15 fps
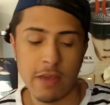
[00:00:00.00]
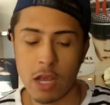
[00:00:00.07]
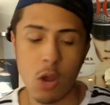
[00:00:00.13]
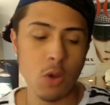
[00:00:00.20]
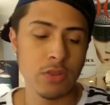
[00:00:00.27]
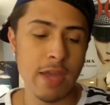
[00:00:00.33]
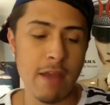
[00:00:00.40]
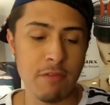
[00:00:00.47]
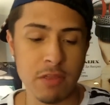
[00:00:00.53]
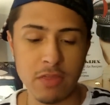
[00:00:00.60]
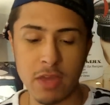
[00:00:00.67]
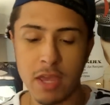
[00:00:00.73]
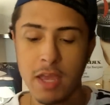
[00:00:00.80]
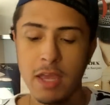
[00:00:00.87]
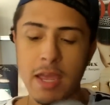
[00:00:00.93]
they go with
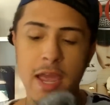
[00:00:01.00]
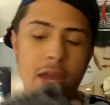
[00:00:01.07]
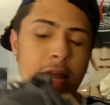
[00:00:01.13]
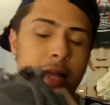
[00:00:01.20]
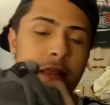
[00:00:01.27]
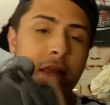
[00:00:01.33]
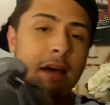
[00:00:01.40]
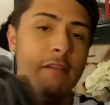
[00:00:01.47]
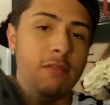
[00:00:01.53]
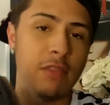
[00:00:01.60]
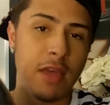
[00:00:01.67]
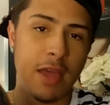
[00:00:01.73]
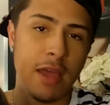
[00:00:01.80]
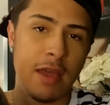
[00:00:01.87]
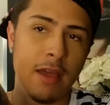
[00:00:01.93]
everything, and I
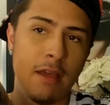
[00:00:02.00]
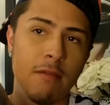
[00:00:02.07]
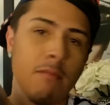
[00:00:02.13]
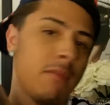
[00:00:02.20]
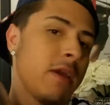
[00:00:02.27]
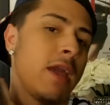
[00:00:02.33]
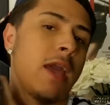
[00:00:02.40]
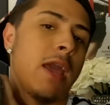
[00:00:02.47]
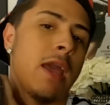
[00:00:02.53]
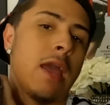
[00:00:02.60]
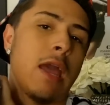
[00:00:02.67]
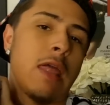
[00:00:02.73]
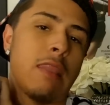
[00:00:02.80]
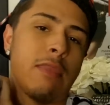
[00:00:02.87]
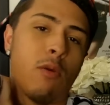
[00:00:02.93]
love them,
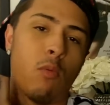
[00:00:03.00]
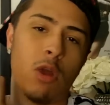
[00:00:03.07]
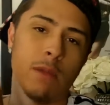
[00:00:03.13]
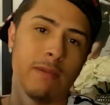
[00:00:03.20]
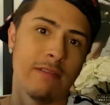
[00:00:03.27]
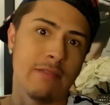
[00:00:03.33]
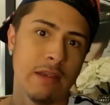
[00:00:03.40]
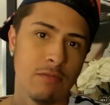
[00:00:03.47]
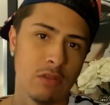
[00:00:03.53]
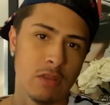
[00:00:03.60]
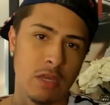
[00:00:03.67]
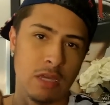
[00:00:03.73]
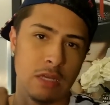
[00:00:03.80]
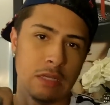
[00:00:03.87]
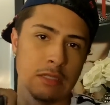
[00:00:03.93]
and they're one of my
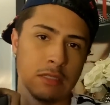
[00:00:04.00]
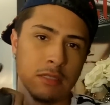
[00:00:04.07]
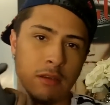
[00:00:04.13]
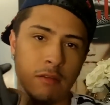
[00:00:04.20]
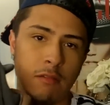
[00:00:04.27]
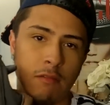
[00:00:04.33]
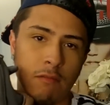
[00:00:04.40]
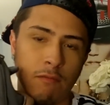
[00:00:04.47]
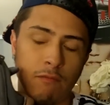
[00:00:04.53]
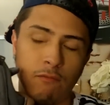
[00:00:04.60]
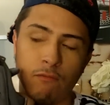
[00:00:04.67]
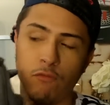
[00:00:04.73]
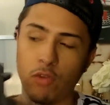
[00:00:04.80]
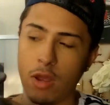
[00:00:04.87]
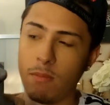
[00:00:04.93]
favorite things
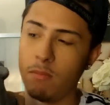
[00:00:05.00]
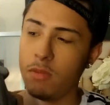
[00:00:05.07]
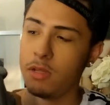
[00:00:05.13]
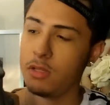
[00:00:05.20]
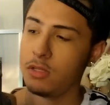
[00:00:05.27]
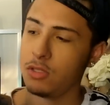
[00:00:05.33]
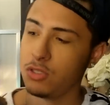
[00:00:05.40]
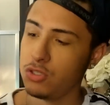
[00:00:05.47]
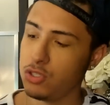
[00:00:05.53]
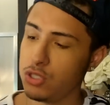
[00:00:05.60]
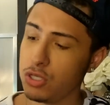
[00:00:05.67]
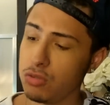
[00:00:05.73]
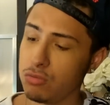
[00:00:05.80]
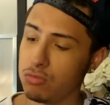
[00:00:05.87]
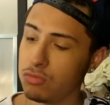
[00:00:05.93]
from
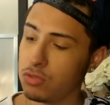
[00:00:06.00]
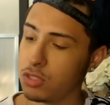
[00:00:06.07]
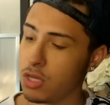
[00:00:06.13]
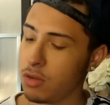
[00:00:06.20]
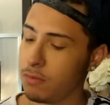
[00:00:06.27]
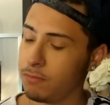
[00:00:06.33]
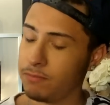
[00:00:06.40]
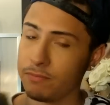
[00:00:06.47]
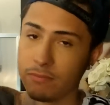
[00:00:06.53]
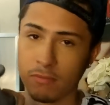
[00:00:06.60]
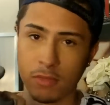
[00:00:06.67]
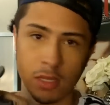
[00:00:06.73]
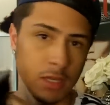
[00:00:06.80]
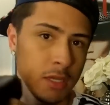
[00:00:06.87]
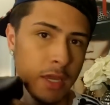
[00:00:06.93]
June. So,
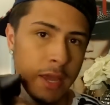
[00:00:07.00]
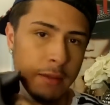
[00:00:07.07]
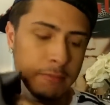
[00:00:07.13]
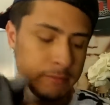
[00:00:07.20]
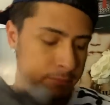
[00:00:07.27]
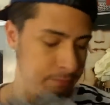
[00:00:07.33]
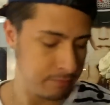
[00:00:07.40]
yeah.